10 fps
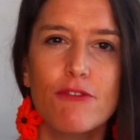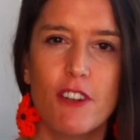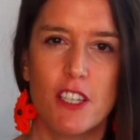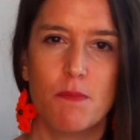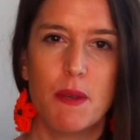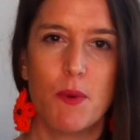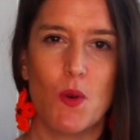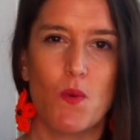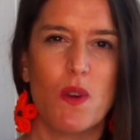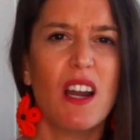French
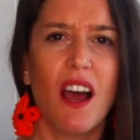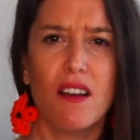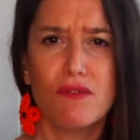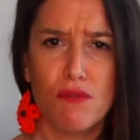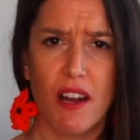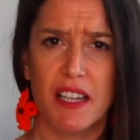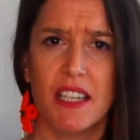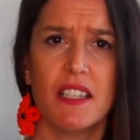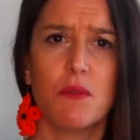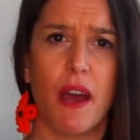people will have wine
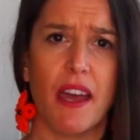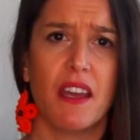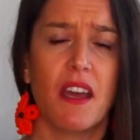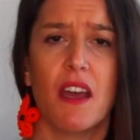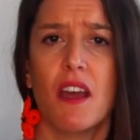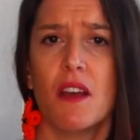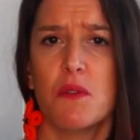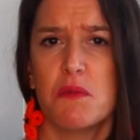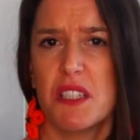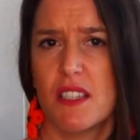anyway
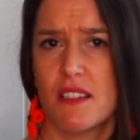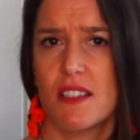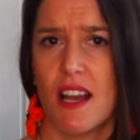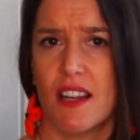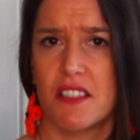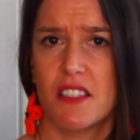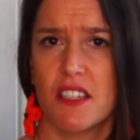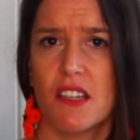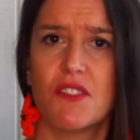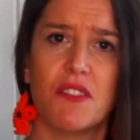with their salad
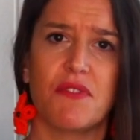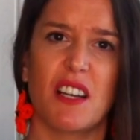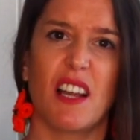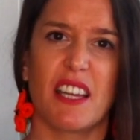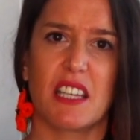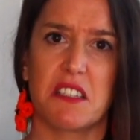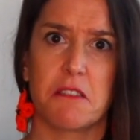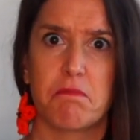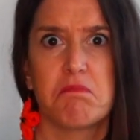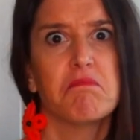if they feel like
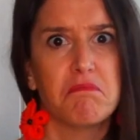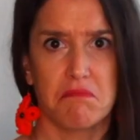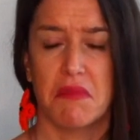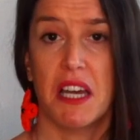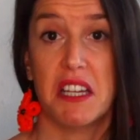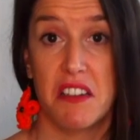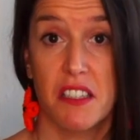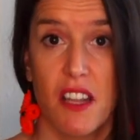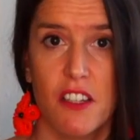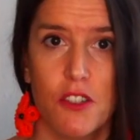it. At
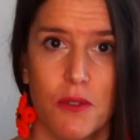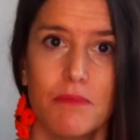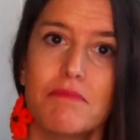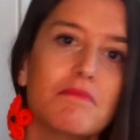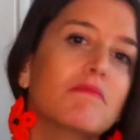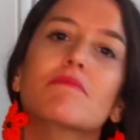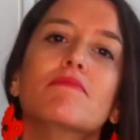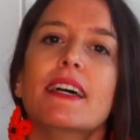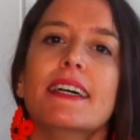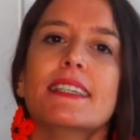least I do.
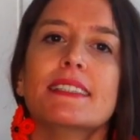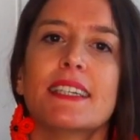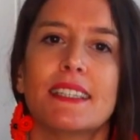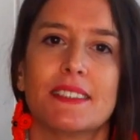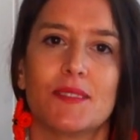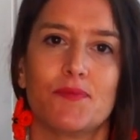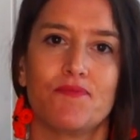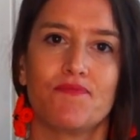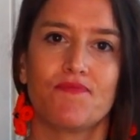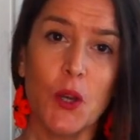Then
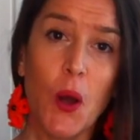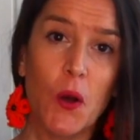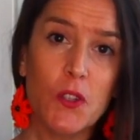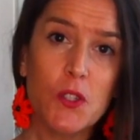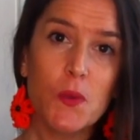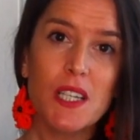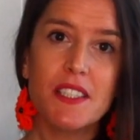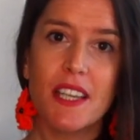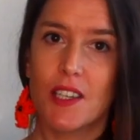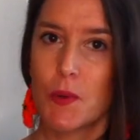your host
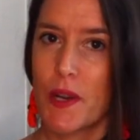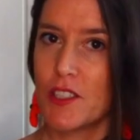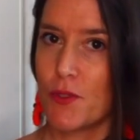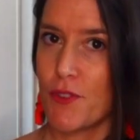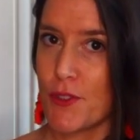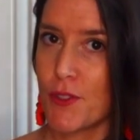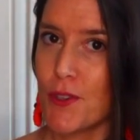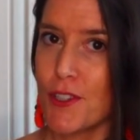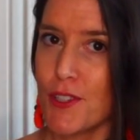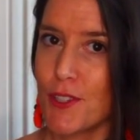will take away the first
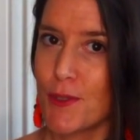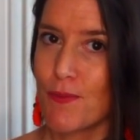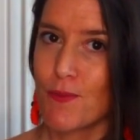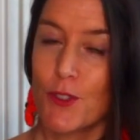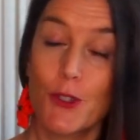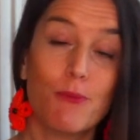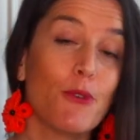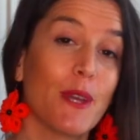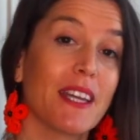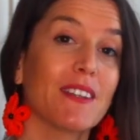course to
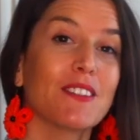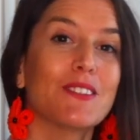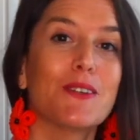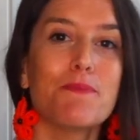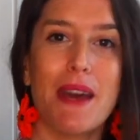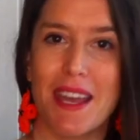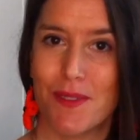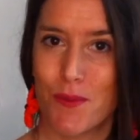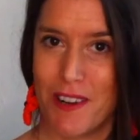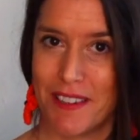bring the
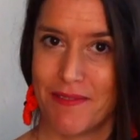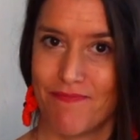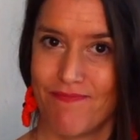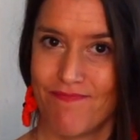main one.